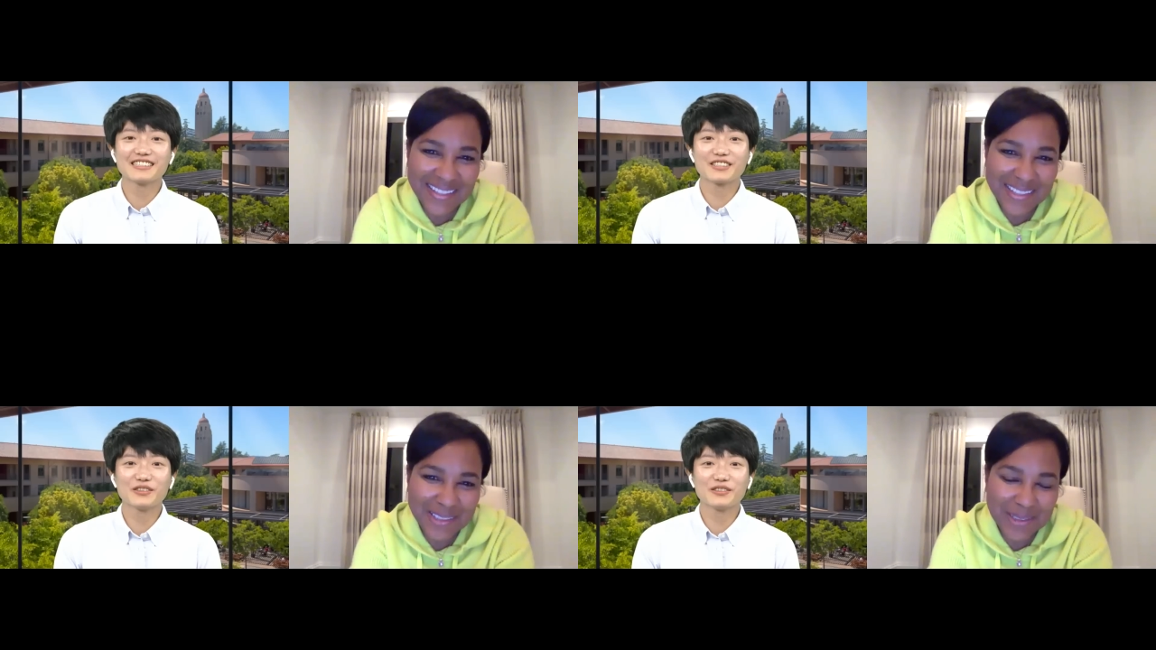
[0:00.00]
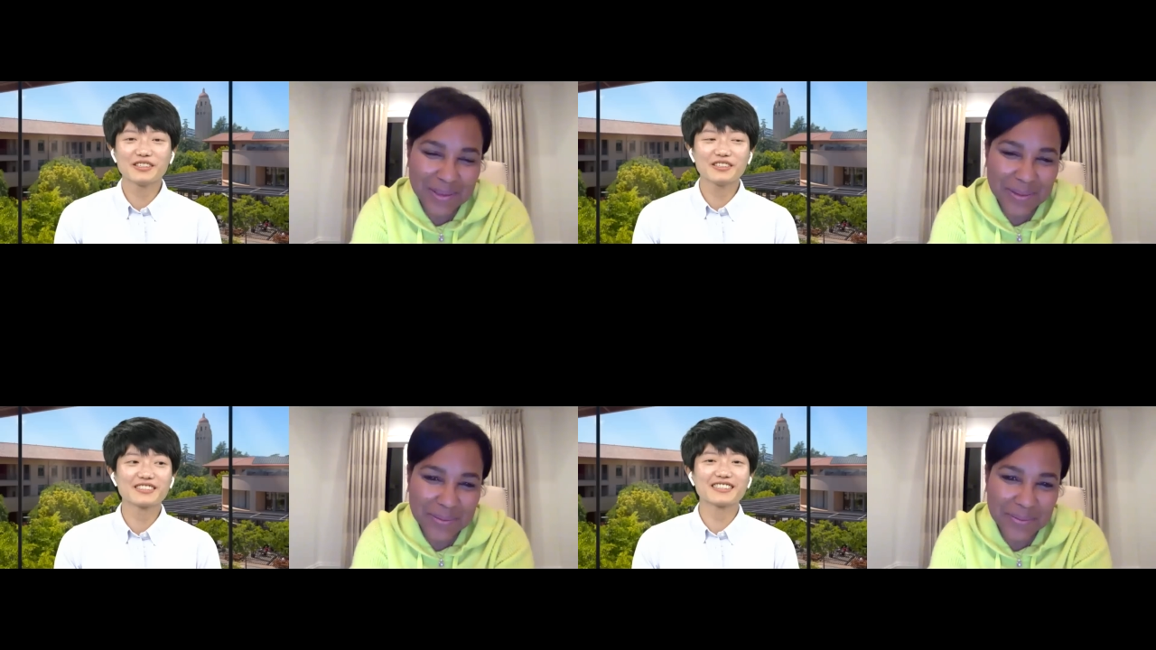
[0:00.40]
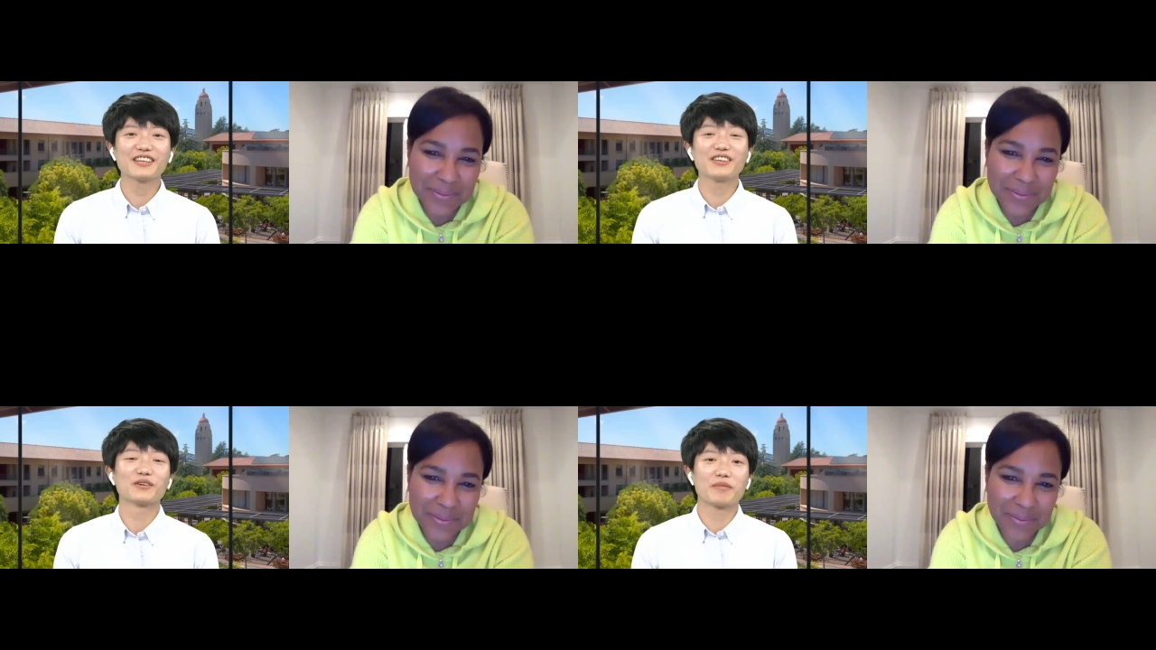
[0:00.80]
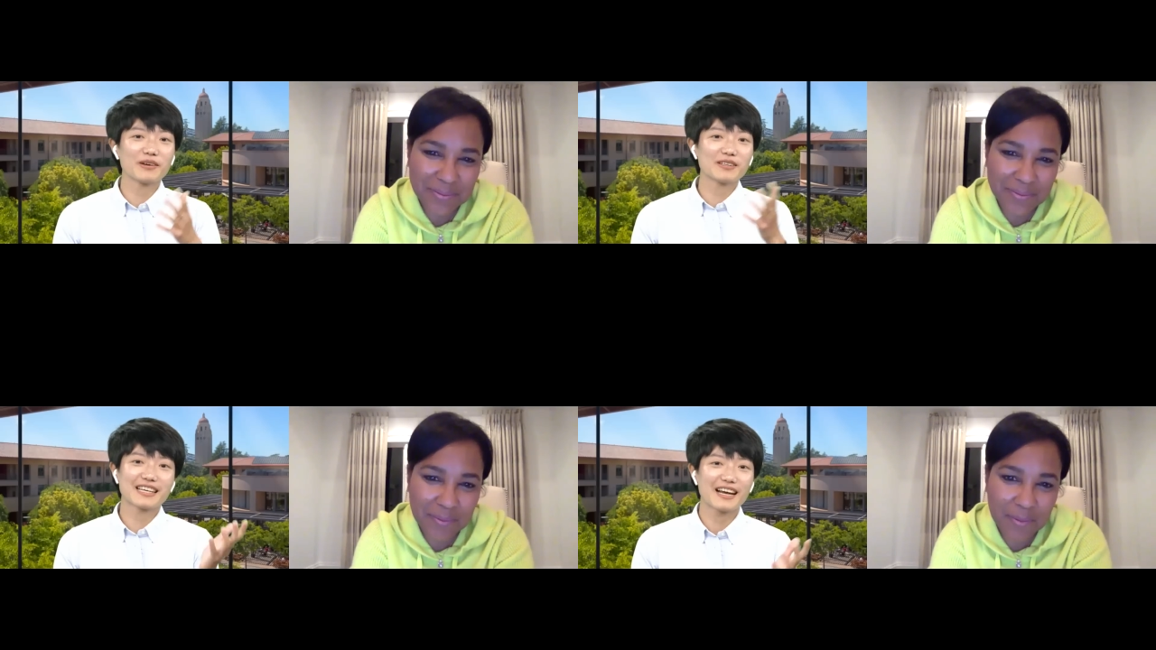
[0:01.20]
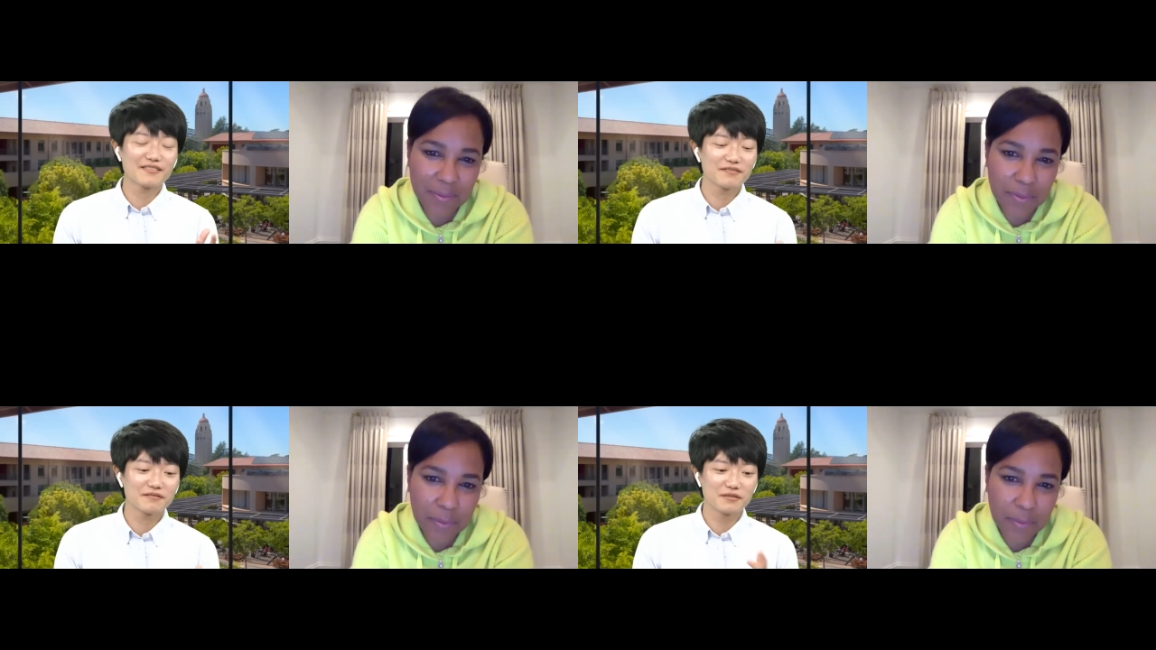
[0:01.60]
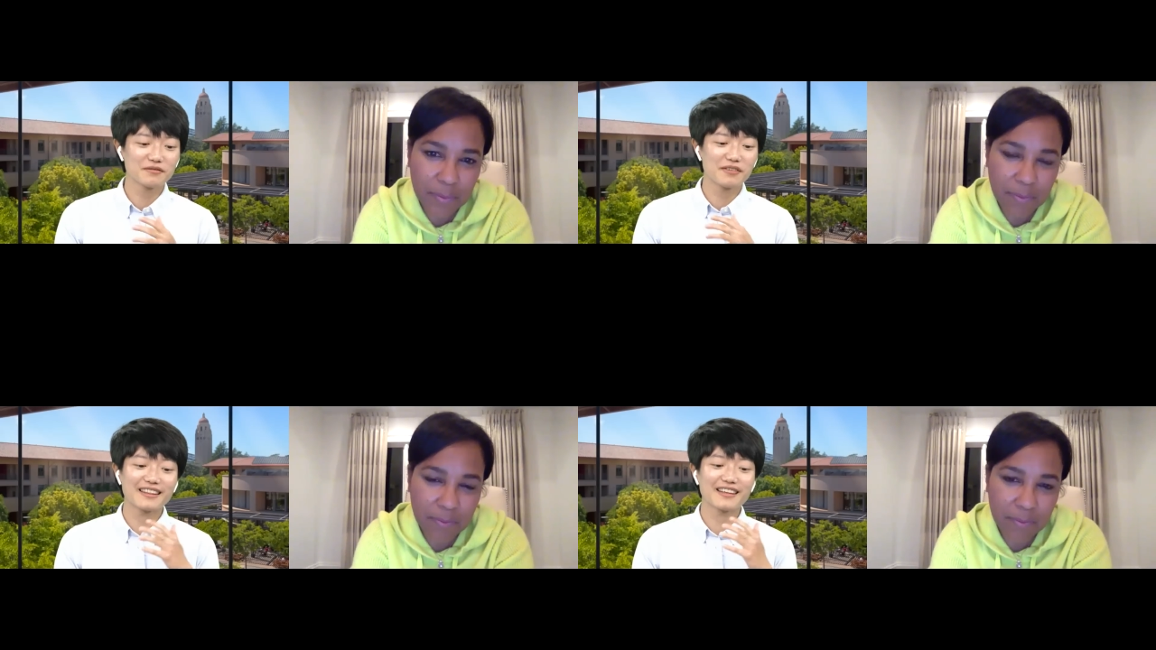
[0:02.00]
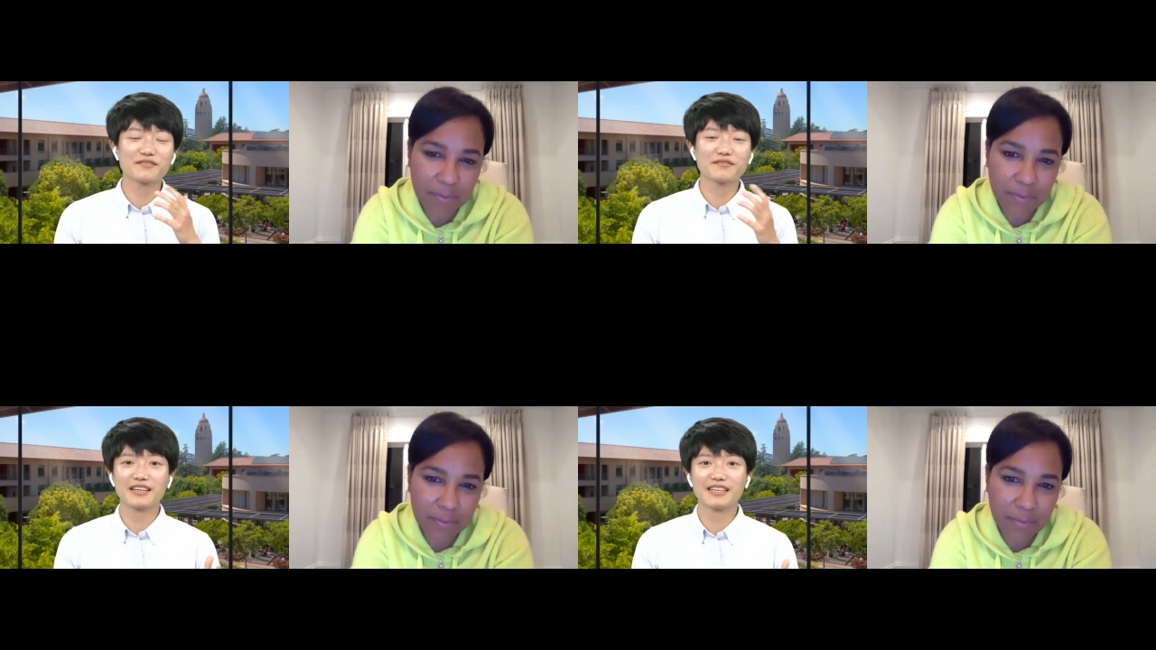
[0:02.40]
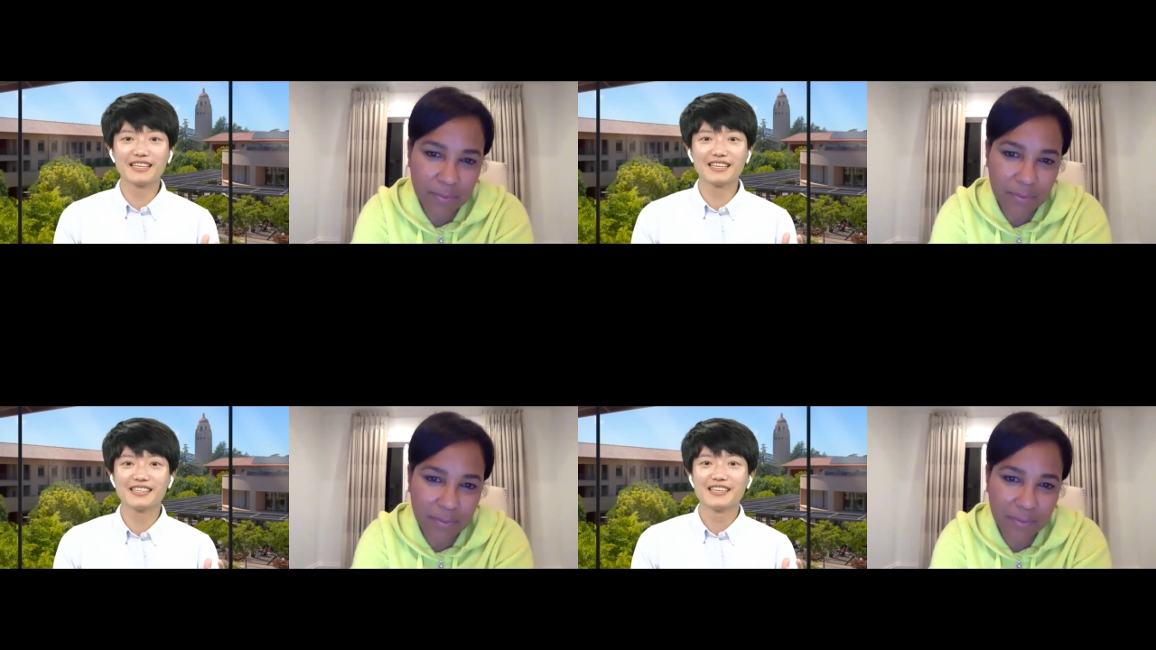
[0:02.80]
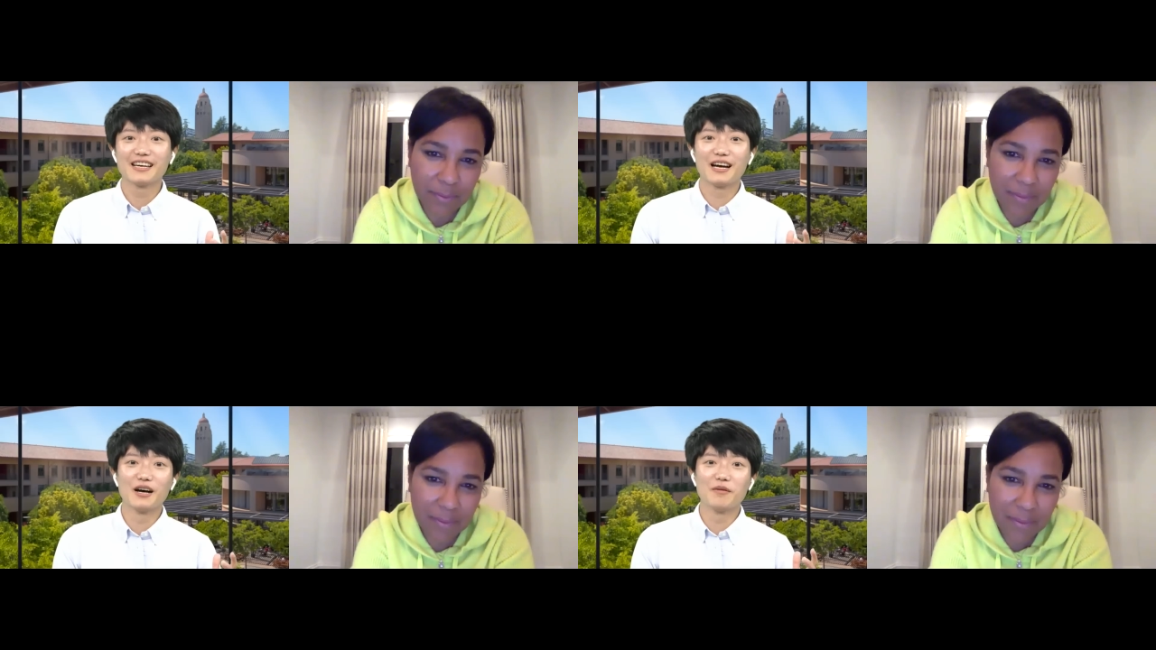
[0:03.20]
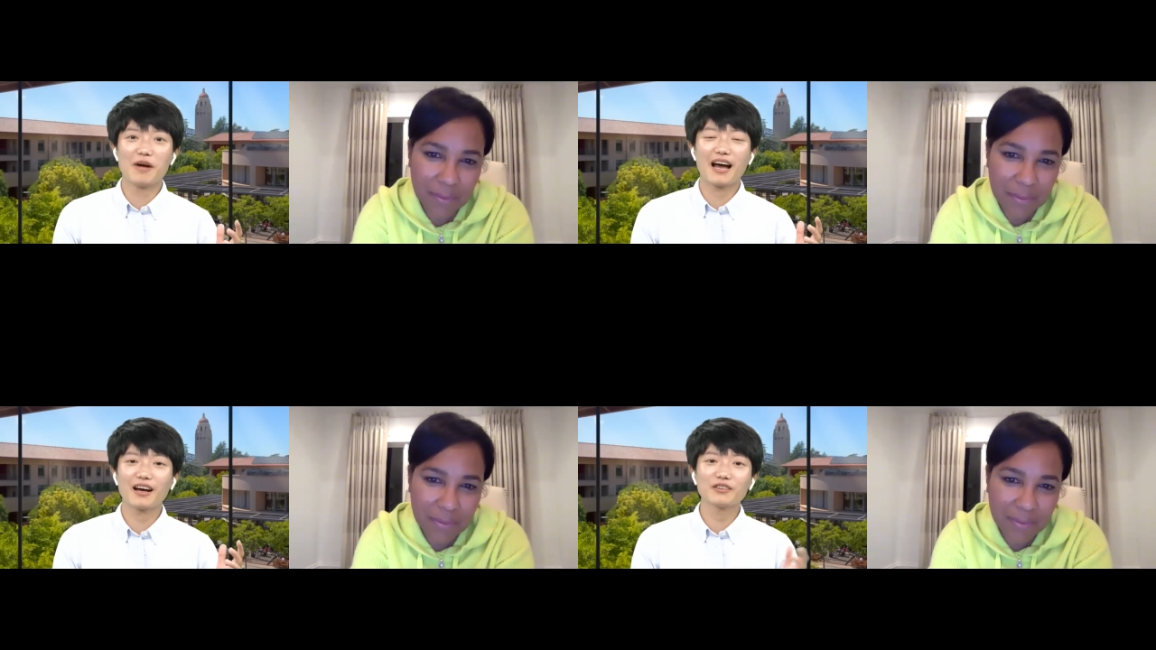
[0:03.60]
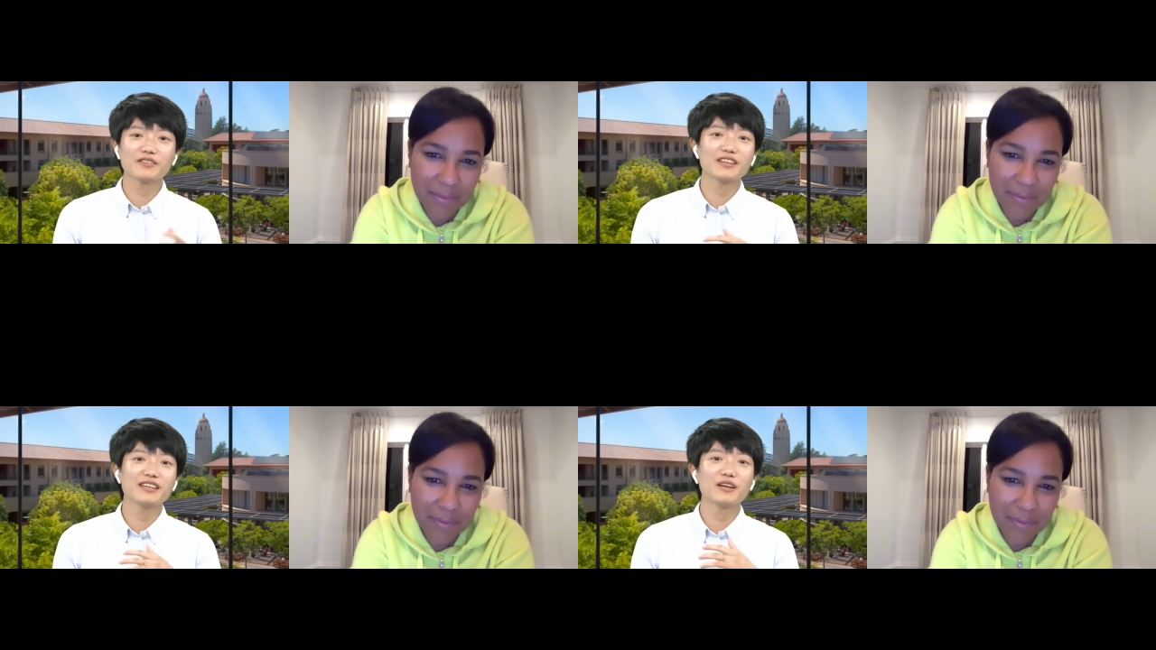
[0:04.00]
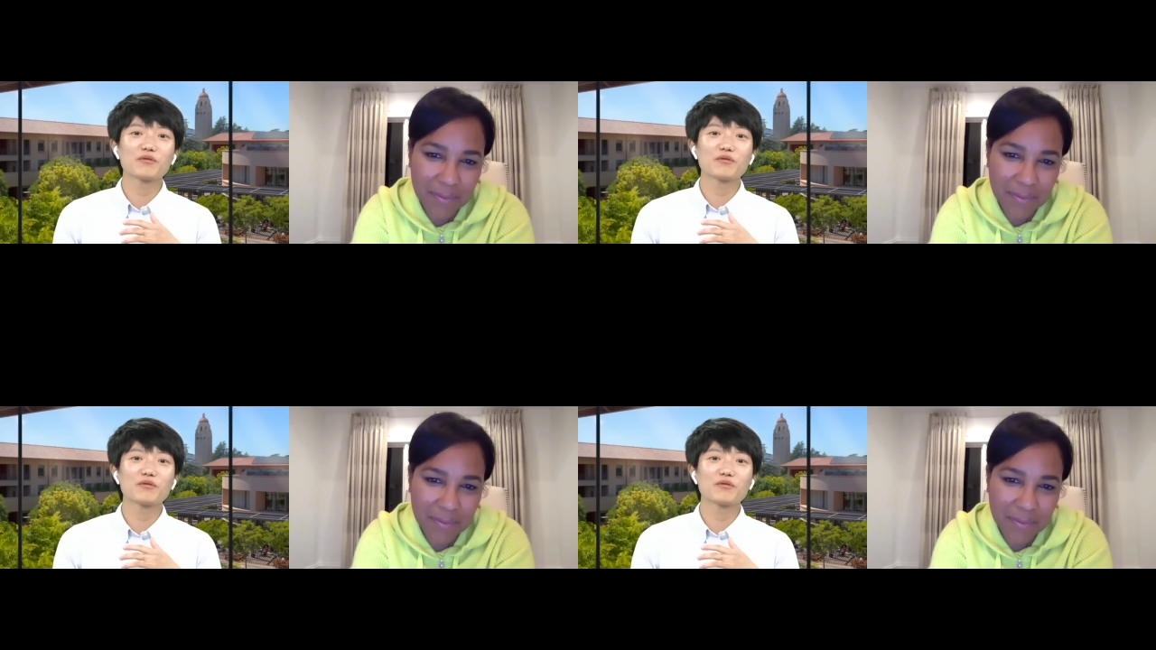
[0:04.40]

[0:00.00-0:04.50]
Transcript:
Speaker 1: So you said that your parents kind of find that funny um, how did they